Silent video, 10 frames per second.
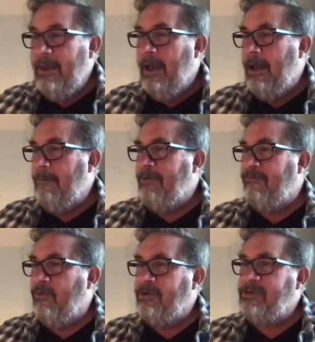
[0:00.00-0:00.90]

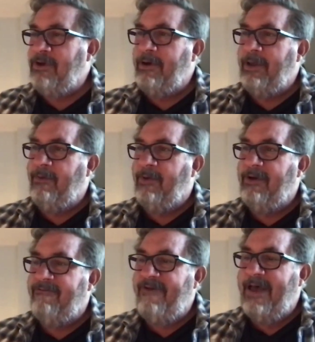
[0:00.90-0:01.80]
before starting, where in
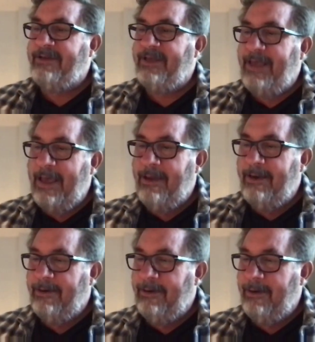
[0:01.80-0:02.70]
fact,
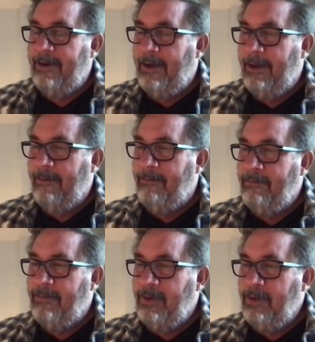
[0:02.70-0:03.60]
again,
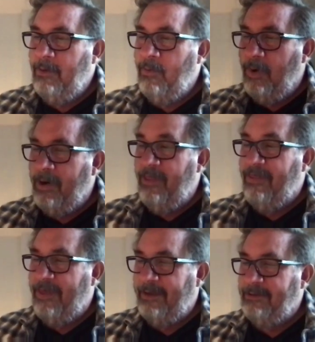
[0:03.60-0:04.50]
one of the
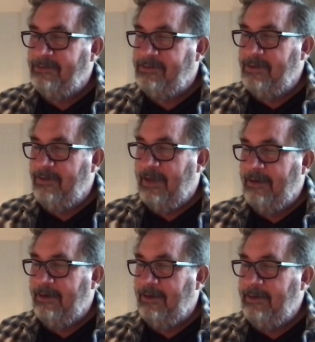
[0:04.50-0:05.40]
things
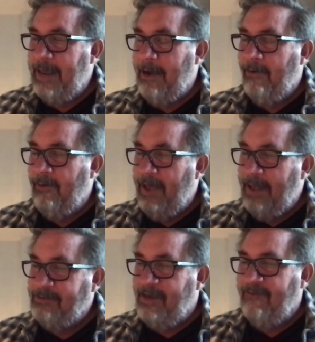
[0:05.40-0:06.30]
that now,
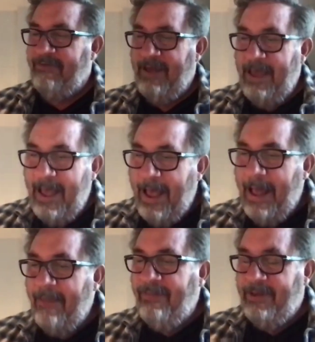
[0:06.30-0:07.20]
as I've
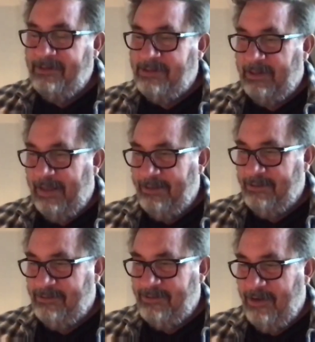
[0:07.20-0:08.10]
had this
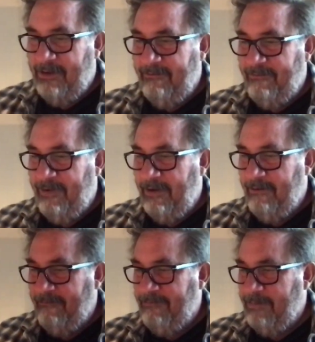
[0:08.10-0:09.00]
lens of
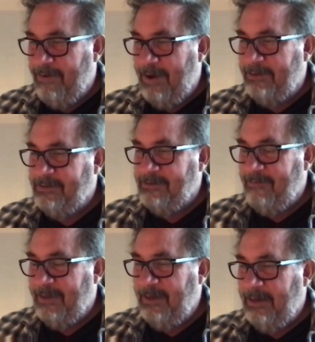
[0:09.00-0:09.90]
the practice of
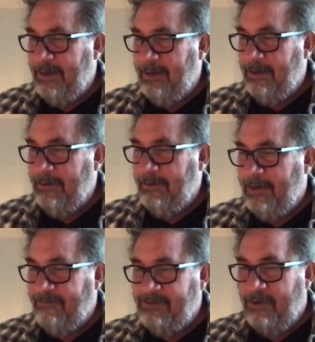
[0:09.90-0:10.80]
beginning, that
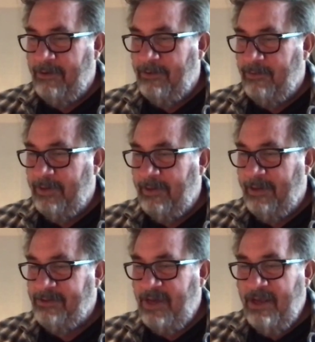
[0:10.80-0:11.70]
I've started to
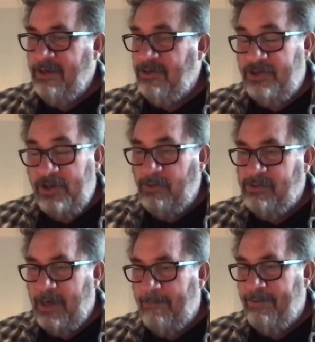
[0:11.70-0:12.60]
realize shows
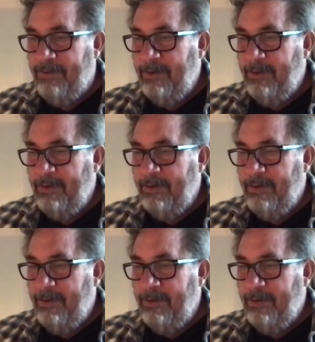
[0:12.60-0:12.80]
up